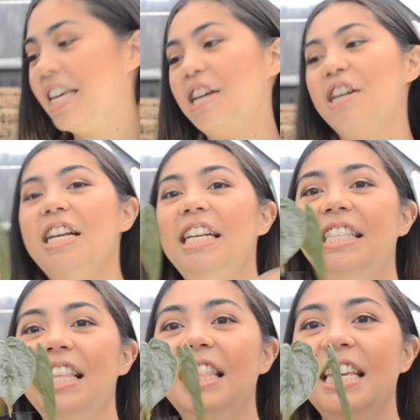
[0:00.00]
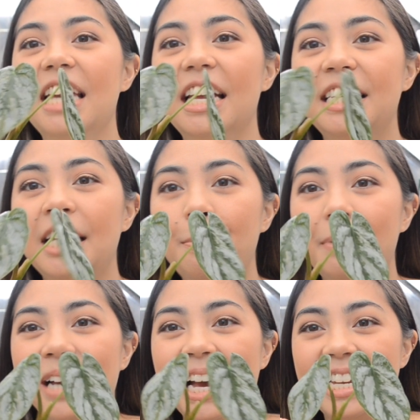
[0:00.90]
here is the
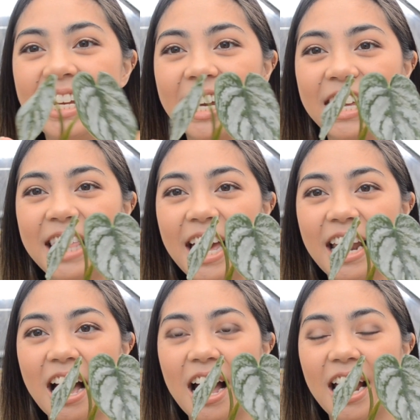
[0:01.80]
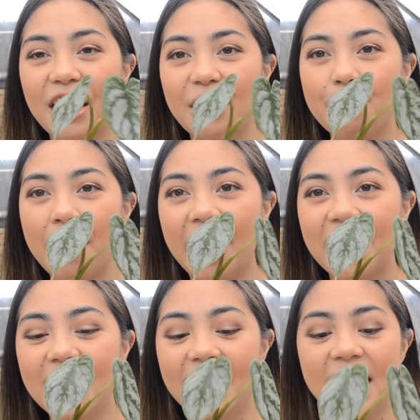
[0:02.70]
tip cutting that I
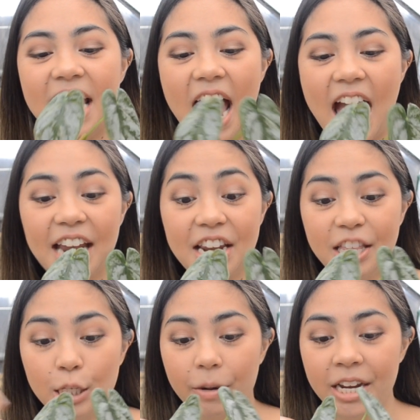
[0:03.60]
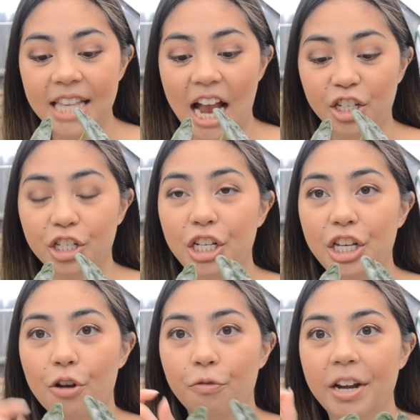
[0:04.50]
made, and this one has
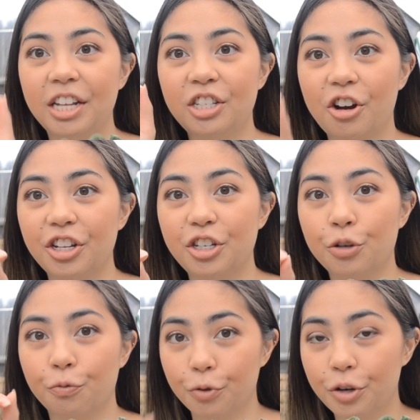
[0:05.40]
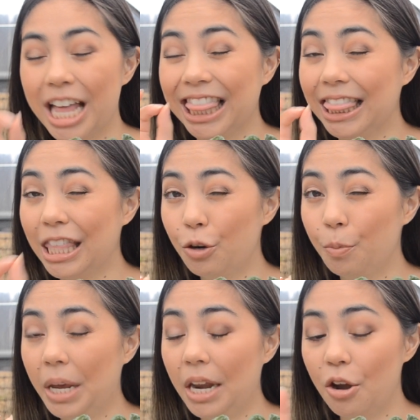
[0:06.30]
actually already started to root a little
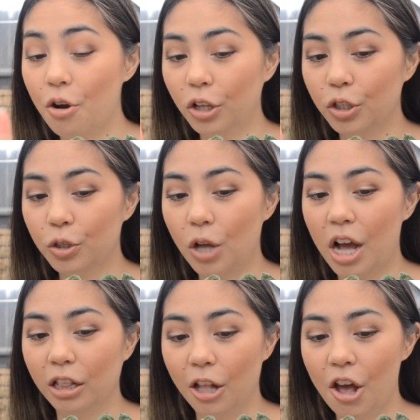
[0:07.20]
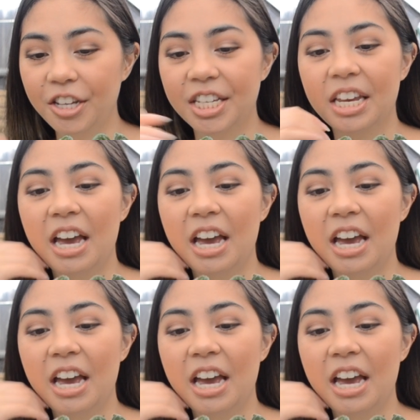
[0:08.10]
bit, not a lot,